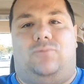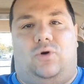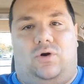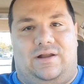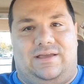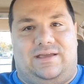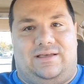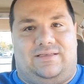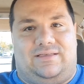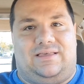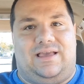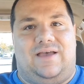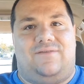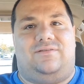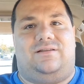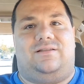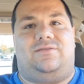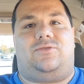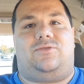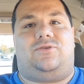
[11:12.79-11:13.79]
morning at
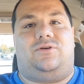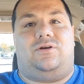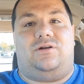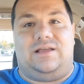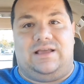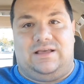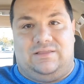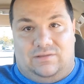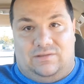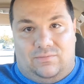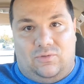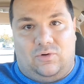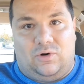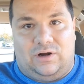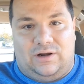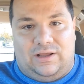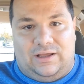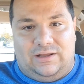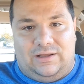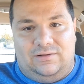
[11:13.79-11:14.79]
7:30 in the
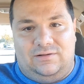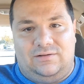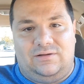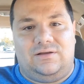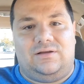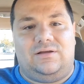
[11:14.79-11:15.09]
morning.